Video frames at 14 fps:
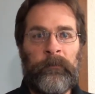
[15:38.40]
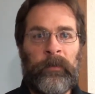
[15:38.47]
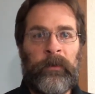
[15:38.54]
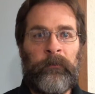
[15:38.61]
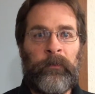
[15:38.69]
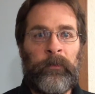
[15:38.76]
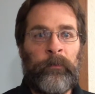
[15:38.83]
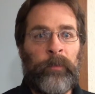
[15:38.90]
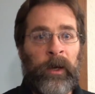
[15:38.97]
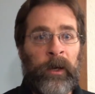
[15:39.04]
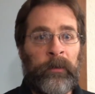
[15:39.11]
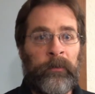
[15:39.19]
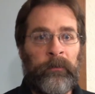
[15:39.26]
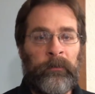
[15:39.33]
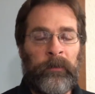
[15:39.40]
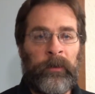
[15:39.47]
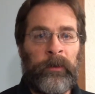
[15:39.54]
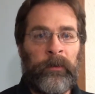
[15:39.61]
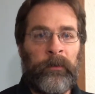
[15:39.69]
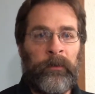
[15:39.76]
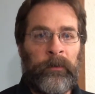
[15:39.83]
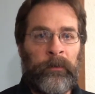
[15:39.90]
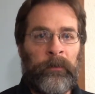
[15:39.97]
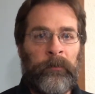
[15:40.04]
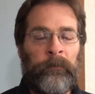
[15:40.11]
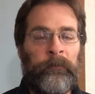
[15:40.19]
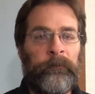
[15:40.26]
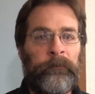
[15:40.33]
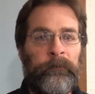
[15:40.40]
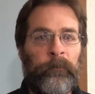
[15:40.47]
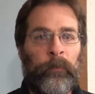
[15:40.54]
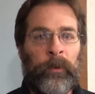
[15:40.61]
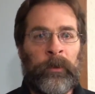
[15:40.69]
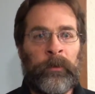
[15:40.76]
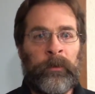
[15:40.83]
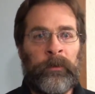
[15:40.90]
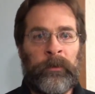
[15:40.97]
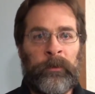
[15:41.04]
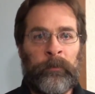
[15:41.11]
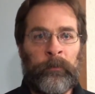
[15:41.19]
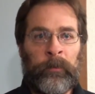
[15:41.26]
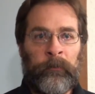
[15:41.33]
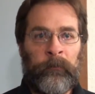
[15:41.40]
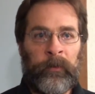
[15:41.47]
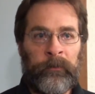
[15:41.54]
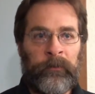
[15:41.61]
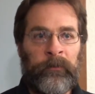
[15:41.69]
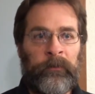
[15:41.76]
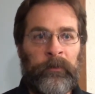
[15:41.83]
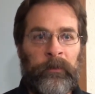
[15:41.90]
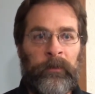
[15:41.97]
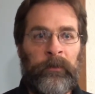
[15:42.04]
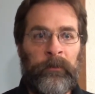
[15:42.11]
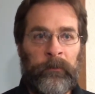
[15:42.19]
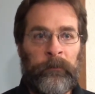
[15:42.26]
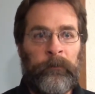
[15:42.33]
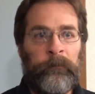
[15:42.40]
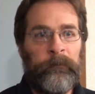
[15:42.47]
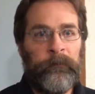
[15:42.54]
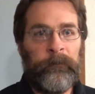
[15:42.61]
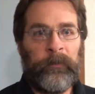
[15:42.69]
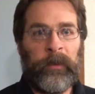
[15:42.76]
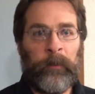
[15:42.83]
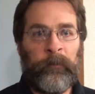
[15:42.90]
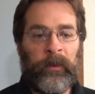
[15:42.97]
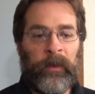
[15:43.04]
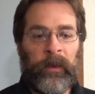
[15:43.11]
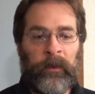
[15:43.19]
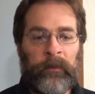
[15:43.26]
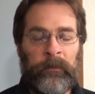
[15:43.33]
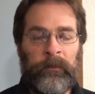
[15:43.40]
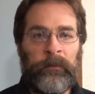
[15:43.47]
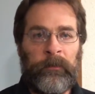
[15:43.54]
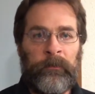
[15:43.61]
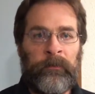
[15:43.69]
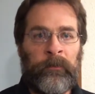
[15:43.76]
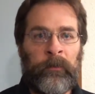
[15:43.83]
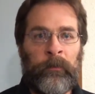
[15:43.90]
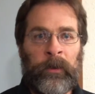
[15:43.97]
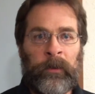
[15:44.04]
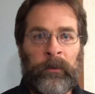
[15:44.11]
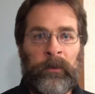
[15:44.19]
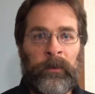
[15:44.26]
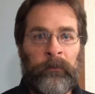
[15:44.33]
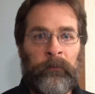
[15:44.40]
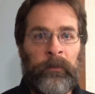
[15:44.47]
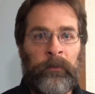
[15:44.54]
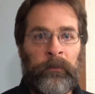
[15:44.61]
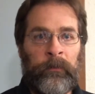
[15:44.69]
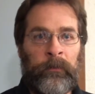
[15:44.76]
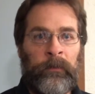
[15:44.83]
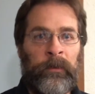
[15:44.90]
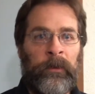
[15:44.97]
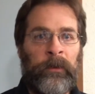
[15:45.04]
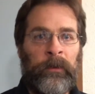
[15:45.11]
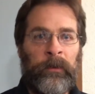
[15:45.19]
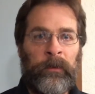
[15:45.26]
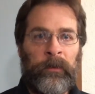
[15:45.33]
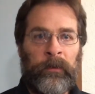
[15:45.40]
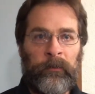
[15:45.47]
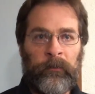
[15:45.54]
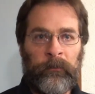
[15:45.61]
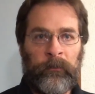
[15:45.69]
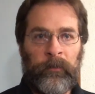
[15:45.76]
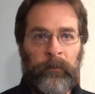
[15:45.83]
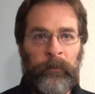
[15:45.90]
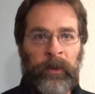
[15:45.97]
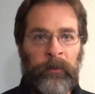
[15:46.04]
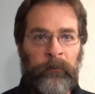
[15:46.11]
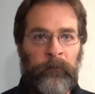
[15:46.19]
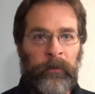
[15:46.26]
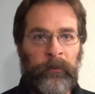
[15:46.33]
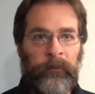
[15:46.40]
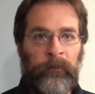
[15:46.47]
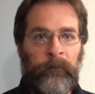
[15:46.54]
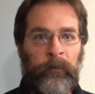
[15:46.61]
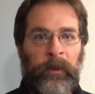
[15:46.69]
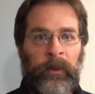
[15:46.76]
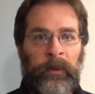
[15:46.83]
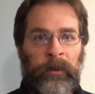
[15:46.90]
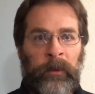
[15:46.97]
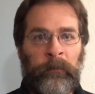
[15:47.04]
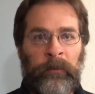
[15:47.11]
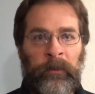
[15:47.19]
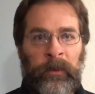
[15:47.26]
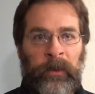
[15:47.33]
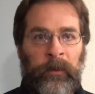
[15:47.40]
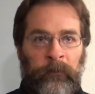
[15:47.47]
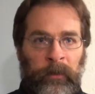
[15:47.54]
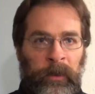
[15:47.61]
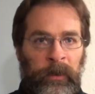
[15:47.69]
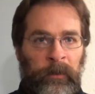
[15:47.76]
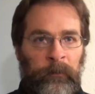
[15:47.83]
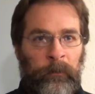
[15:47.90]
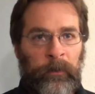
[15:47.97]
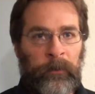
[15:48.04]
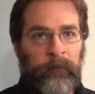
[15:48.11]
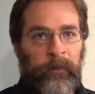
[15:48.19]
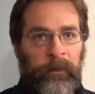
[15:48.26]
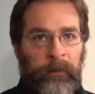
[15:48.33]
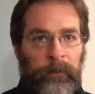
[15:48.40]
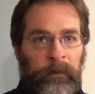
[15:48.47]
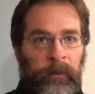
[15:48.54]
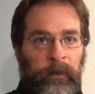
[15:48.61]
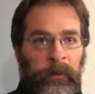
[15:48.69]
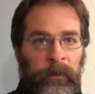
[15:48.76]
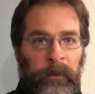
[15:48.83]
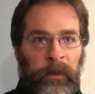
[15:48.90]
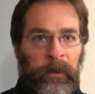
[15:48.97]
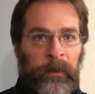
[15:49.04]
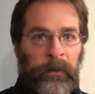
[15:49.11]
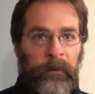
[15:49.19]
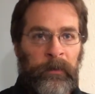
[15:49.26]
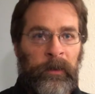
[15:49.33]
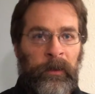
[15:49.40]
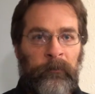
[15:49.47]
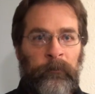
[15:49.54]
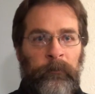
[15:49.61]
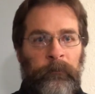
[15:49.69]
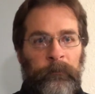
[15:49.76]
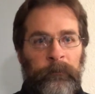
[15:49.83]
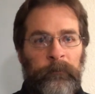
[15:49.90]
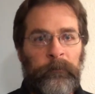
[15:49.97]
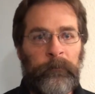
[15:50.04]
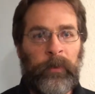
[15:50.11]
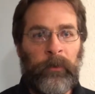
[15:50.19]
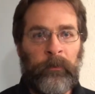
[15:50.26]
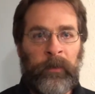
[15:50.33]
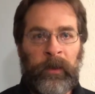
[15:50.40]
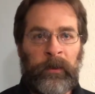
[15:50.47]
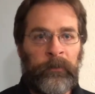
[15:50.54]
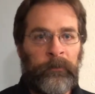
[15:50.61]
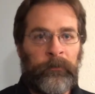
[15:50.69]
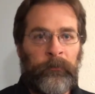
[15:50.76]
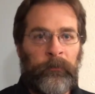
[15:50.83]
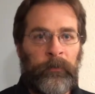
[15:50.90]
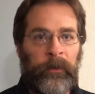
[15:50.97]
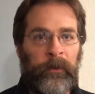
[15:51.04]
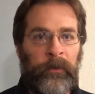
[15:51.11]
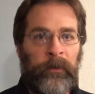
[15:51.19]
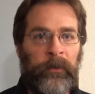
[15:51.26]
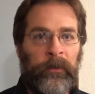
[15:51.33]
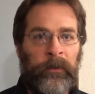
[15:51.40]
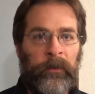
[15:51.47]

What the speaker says: if you practice any at all working on your proficiency, you'll come to that conclusion quick enough too. Just the benefits of being able to have light wherever you turn your head and have both hands free.